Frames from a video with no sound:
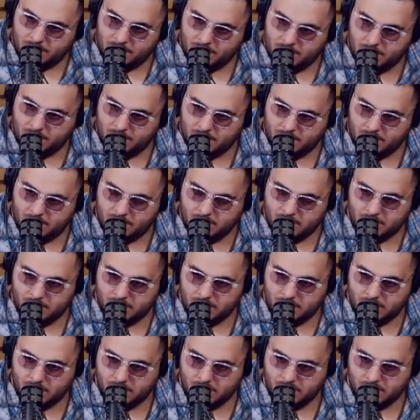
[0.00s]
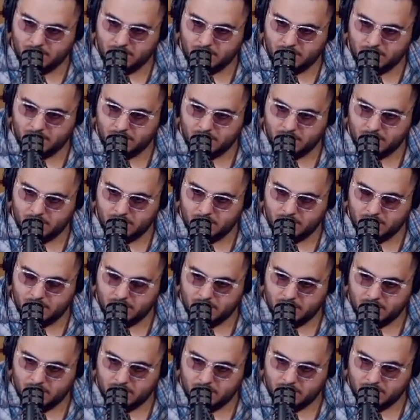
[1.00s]

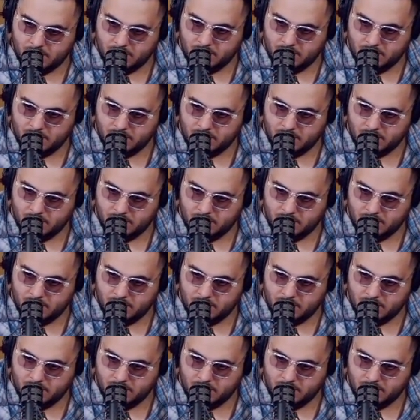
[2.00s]
(silent)